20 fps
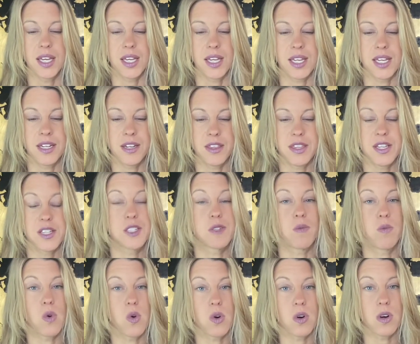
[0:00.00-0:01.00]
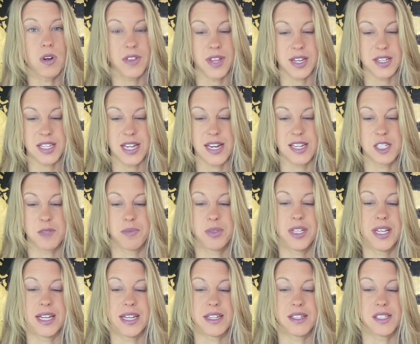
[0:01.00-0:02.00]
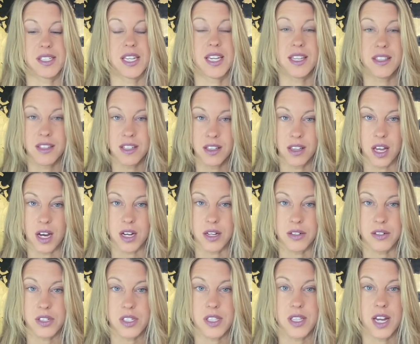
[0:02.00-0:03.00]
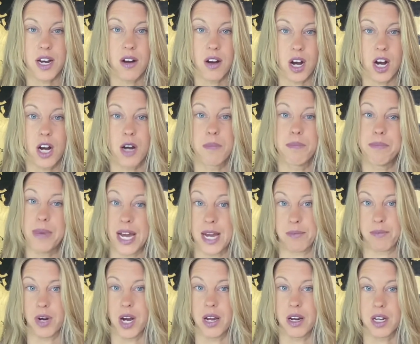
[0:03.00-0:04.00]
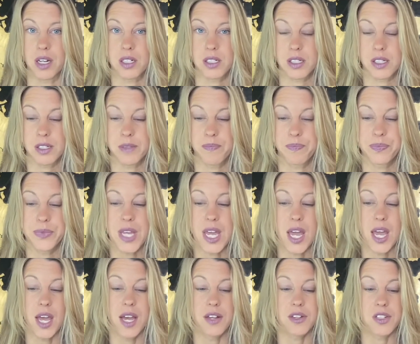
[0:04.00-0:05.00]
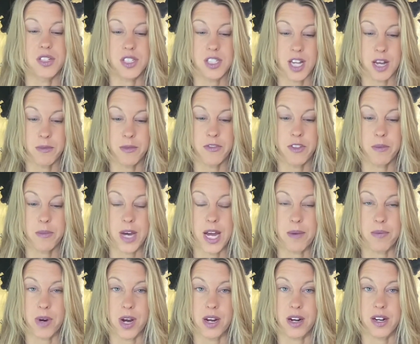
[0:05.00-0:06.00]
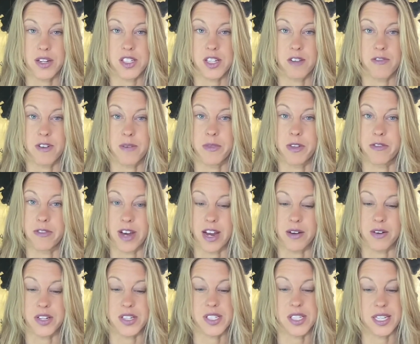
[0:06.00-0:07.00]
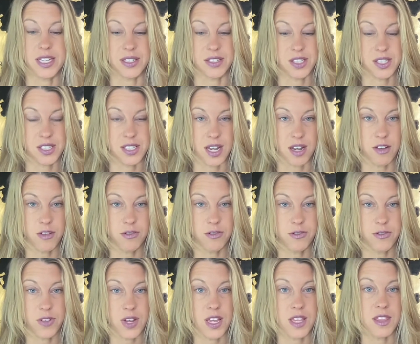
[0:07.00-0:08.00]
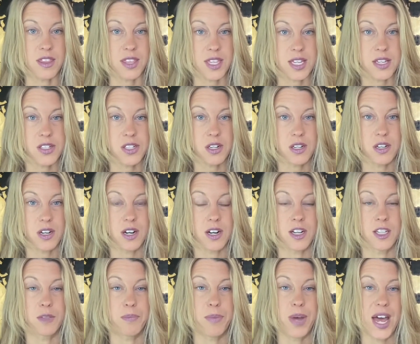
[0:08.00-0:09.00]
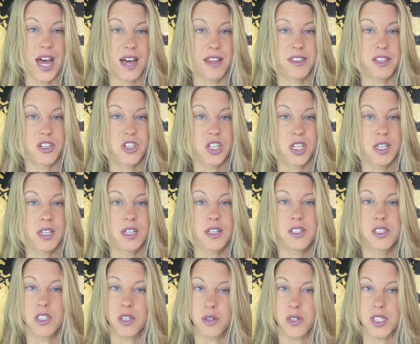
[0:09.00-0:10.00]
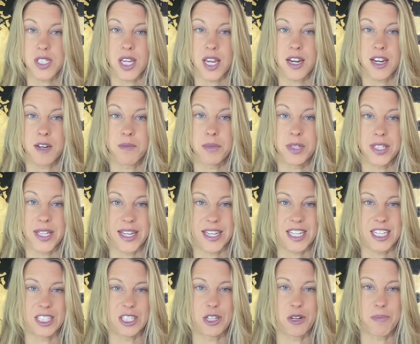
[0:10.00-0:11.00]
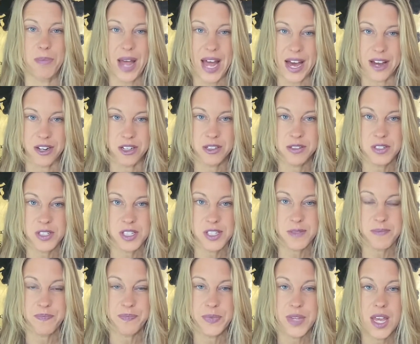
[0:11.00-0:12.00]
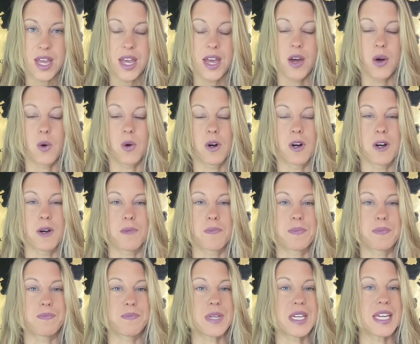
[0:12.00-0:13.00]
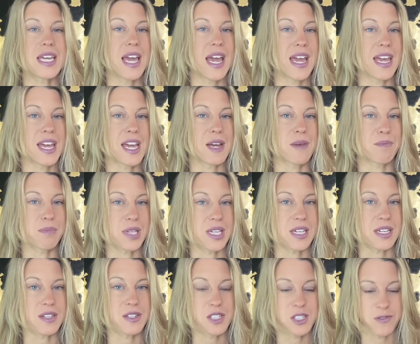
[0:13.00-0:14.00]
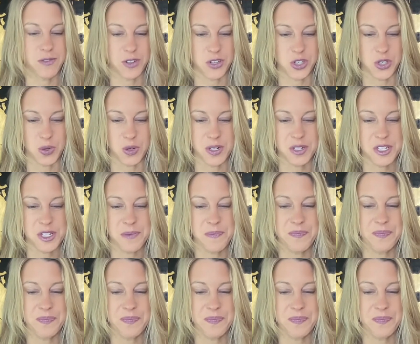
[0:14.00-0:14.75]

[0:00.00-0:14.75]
In this war that takes place in the lungs, there are byproducts. Some of the byproducts are from the virus itself, and these are called pathogen-associated molecular patterns, or PAMPs for short.